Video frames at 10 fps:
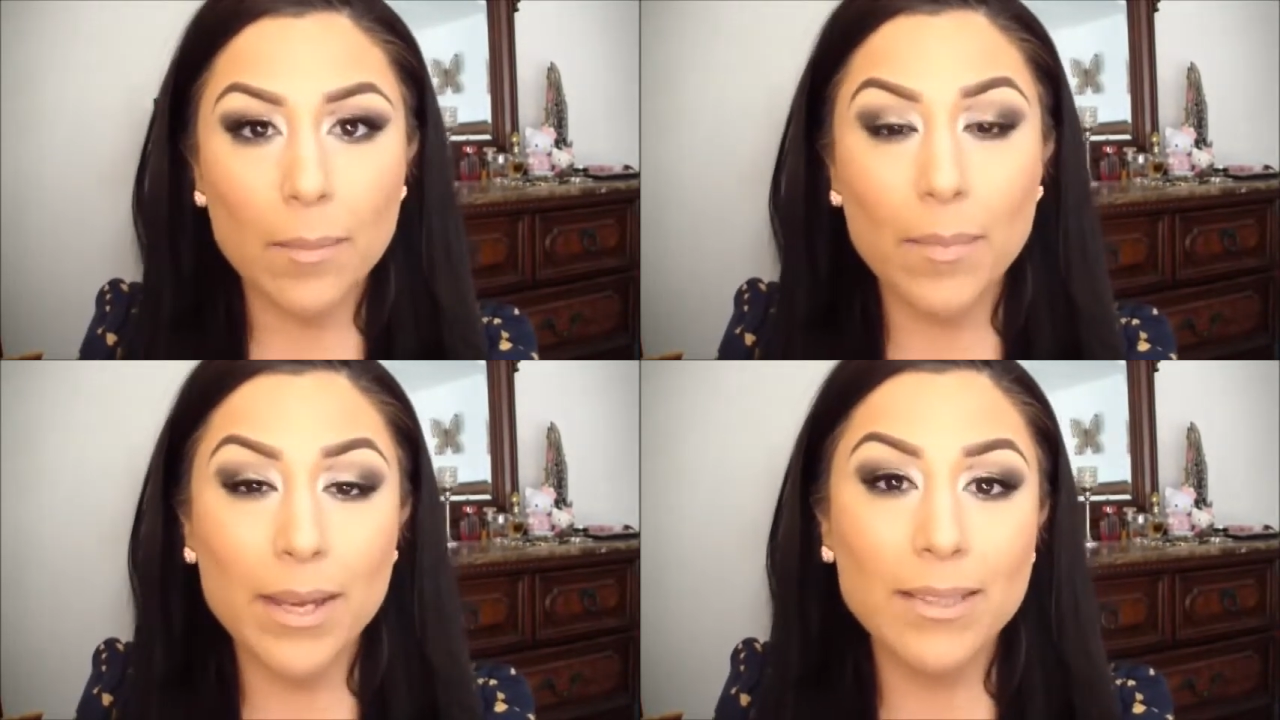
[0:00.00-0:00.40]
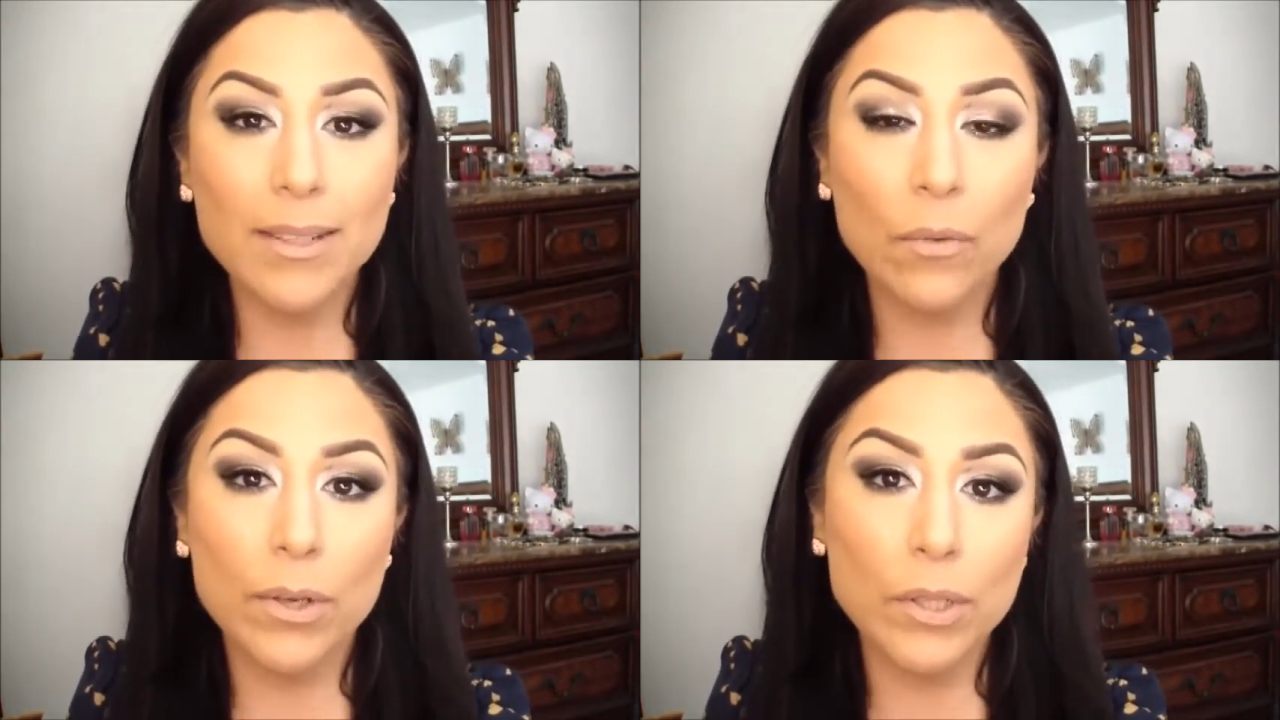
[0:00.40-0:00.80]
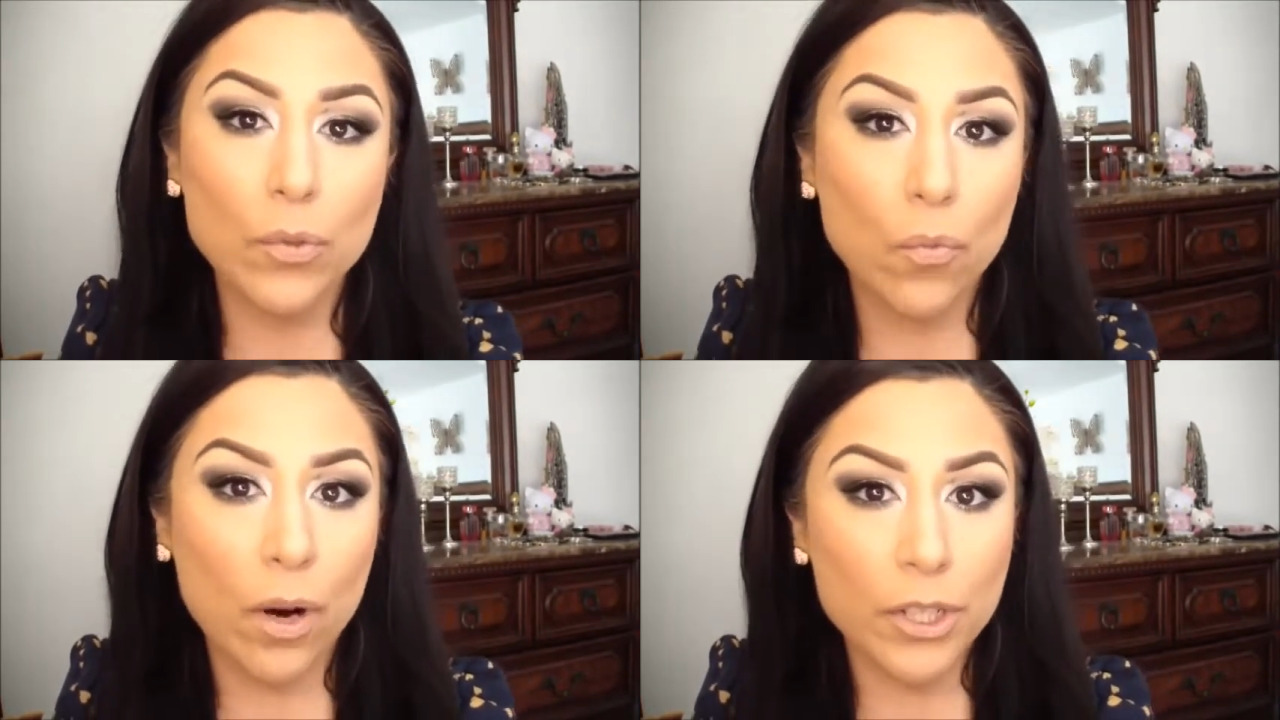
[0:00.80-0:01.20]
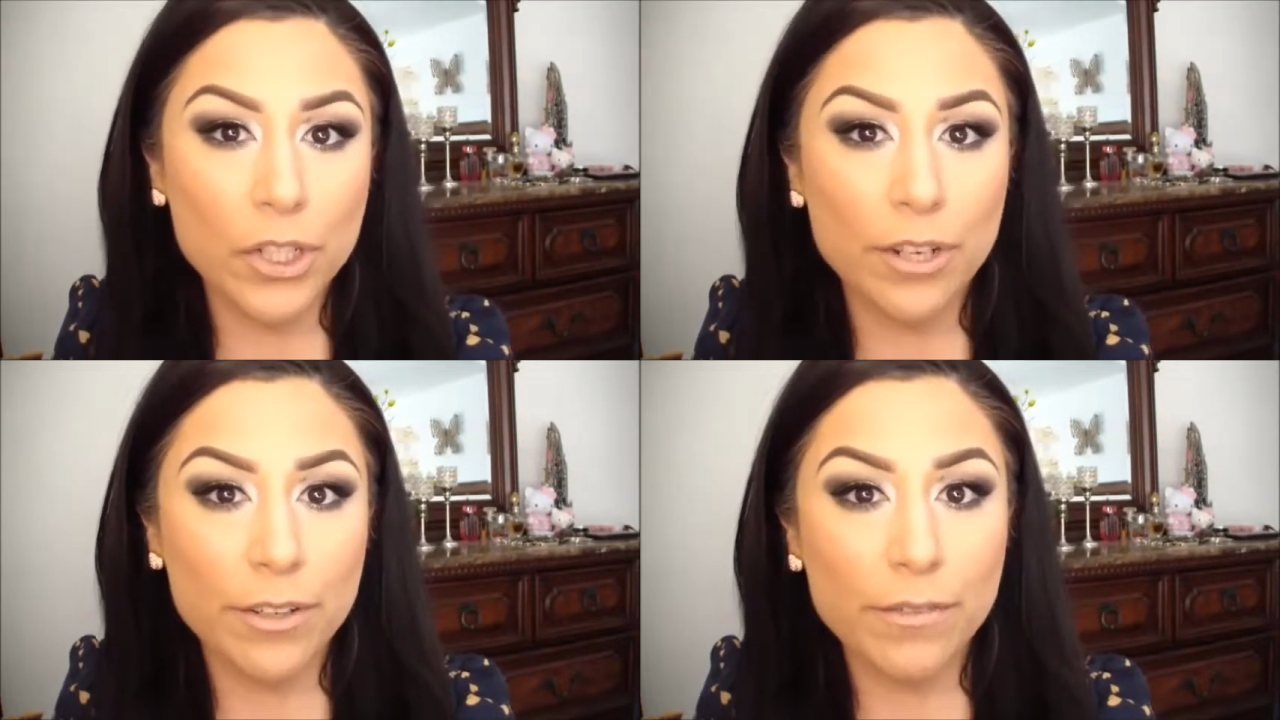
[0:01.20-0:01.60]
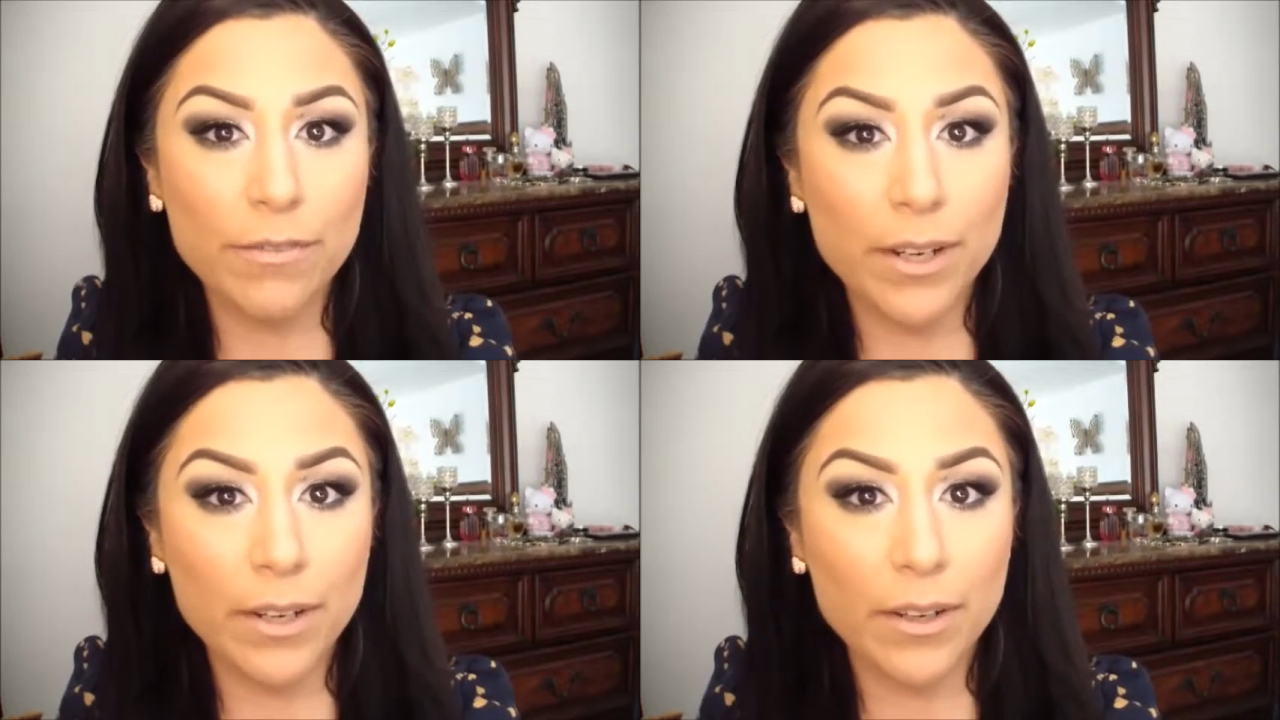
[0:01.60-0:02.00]
amazing when swatched on your
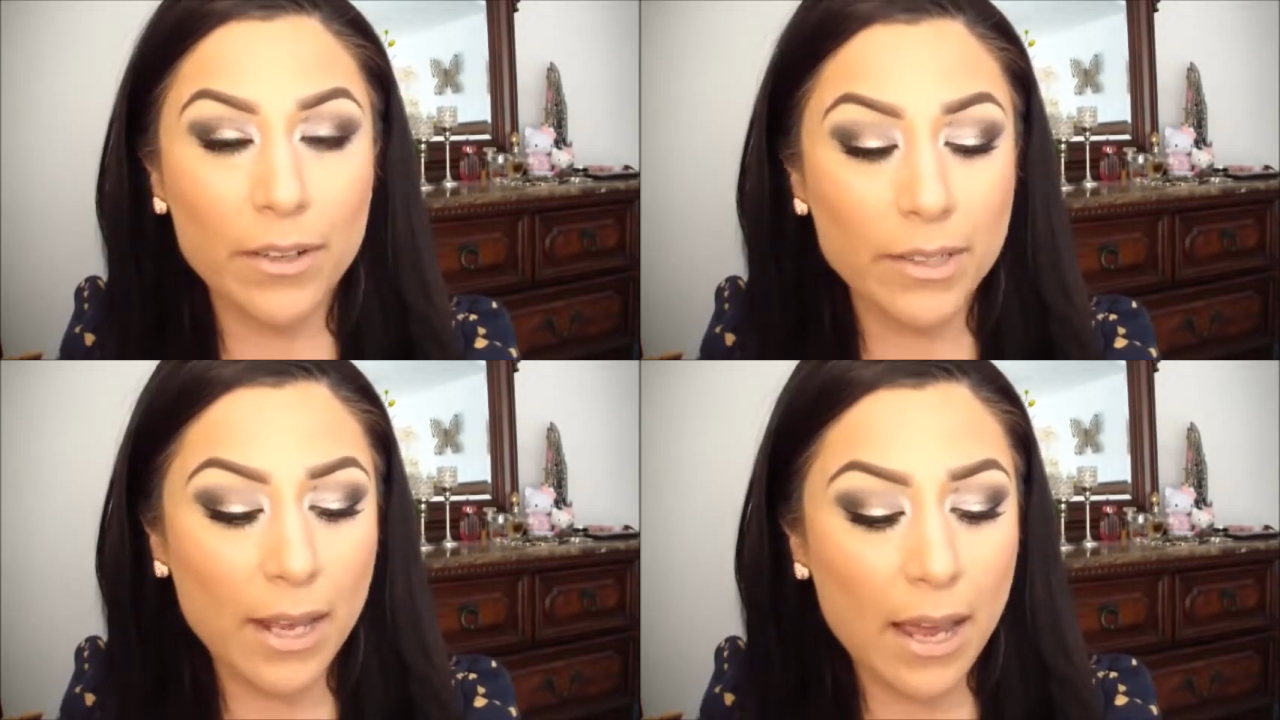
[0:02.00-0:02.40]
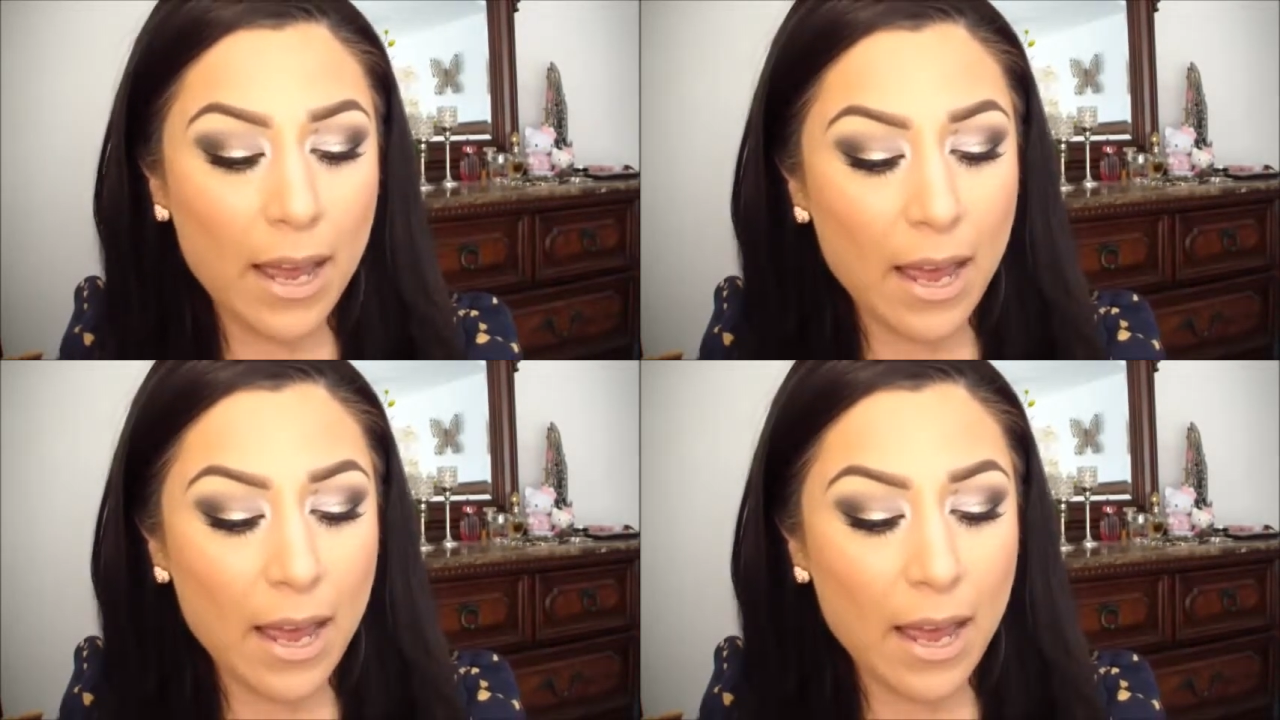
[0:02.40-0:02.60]
fingers.